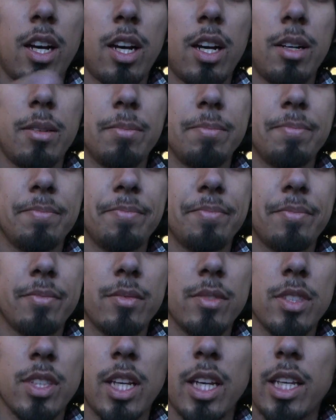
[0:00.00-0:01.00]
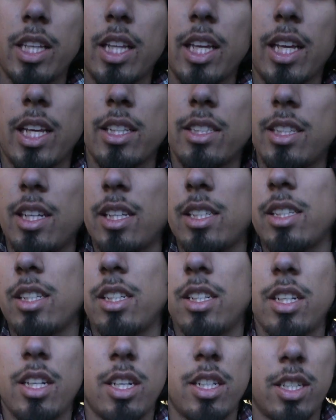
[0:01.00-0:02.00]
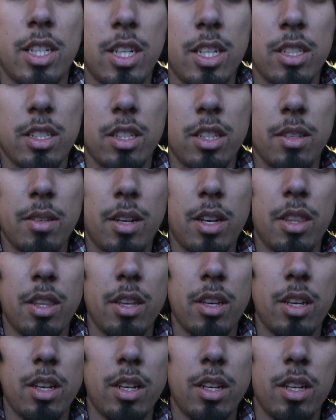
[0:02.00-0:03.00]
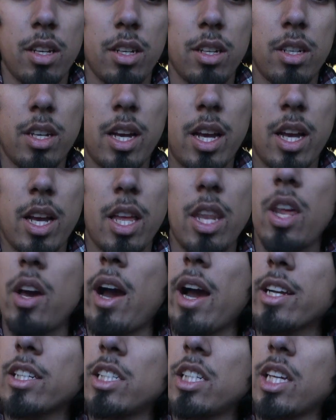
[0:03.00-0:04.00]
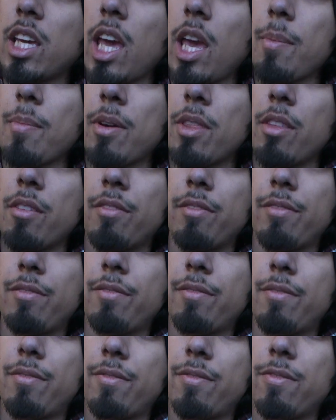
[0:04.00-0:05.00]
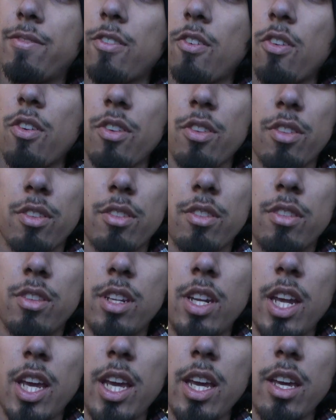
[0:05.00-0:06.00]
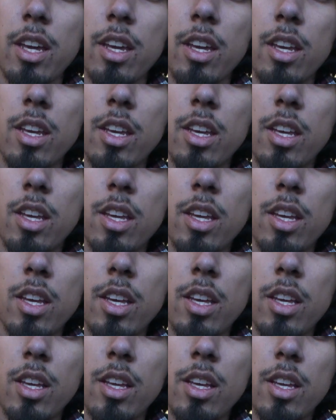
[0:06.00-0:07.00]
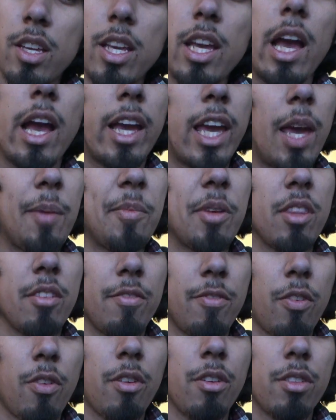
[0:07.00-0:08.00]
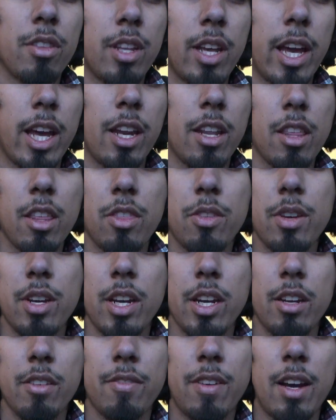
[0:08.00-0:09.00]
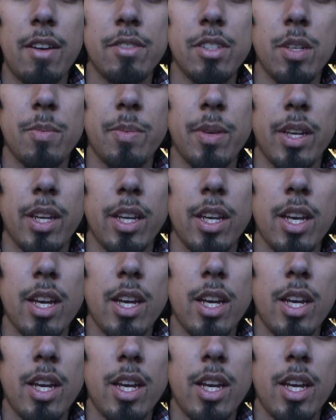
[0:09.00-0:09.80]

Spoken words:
Like it says it does on the. No, actually, it came on the 4th day. Yeah, it came on the 4th day out of the 3 out of 5 shipping.